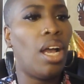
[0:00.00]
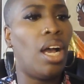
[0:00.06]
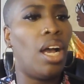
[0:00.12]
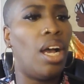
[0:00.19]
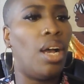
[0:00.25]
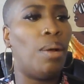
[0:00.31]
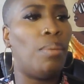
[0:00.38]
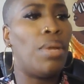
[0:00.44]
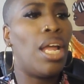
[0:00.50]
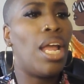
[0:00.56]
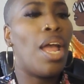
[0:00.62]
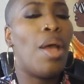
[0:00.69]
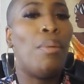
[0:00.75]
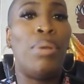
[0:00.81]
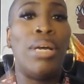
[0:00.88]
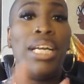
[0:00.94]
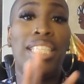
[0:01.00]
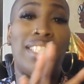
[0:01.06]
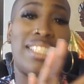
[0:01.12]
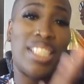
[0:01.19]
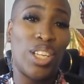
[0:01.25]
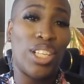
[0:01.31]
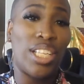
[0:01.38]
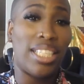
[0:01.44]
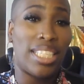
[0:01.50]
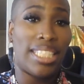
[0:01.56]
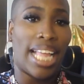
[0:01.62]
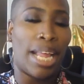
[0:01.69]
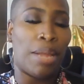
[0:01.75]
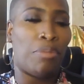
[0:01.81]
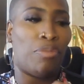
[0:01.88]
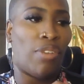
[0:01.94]
But still in the
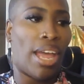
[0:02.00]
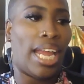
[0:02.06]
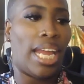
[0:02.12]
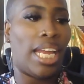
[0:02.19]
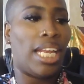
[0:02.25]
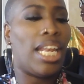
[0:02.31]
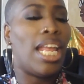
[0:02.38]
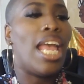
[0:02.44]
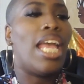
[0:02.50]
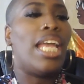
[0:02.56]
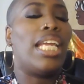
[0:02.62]
same vein,